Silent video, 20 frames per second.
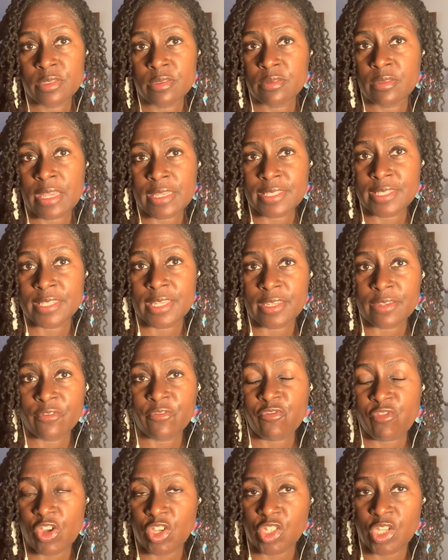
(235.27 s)
That's it,
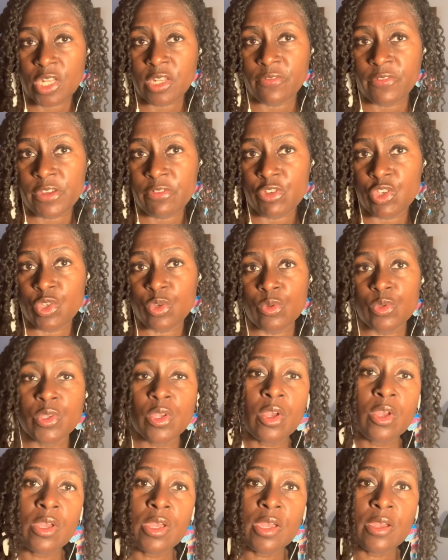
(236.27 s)
fresh aloe vera juice
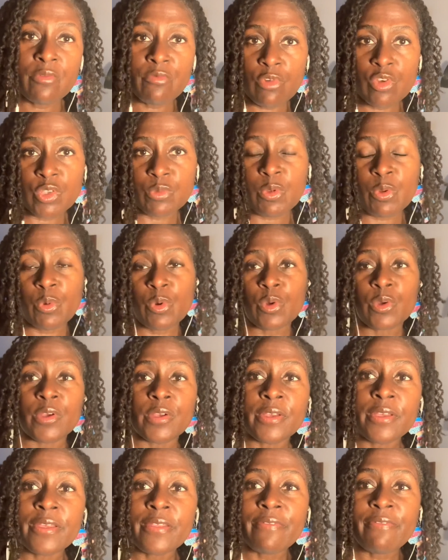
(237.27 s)
and rosemary water.
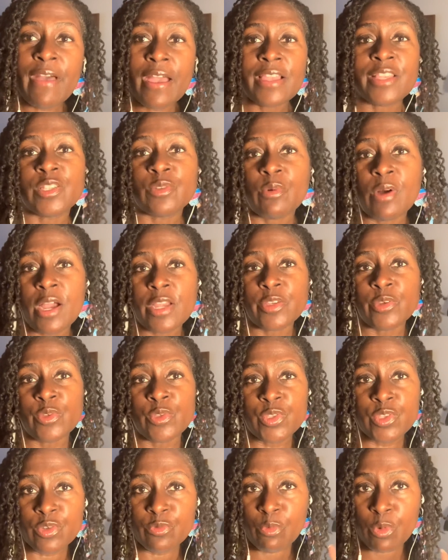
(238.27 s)
That is what I use
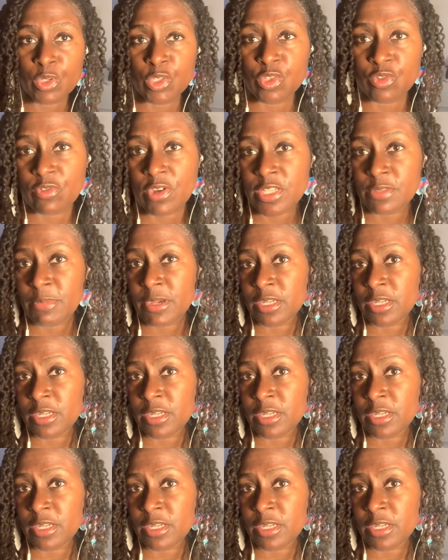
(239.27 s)
to moisturize my